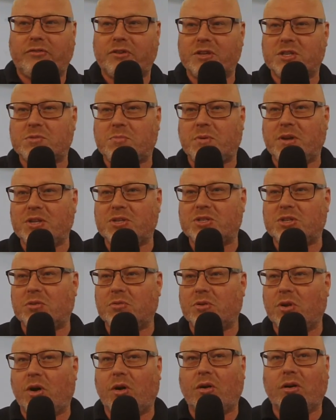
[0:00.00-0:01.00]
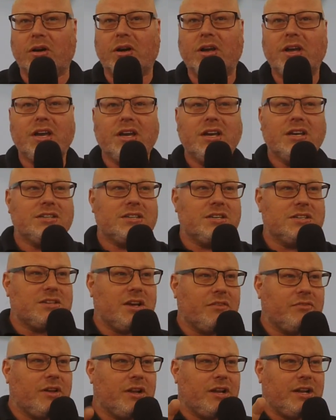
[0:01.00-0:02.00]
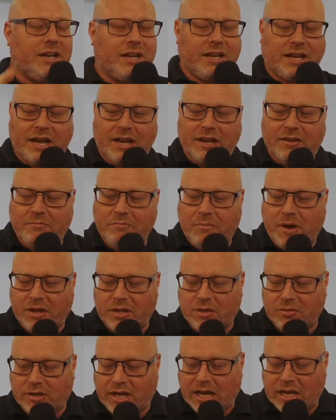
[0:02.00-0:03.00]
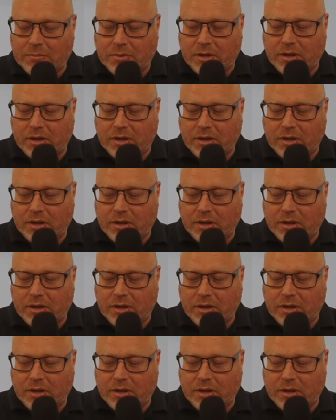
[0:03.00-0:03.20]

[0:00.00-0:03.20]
It's been too long since I've done any kind of manual labor.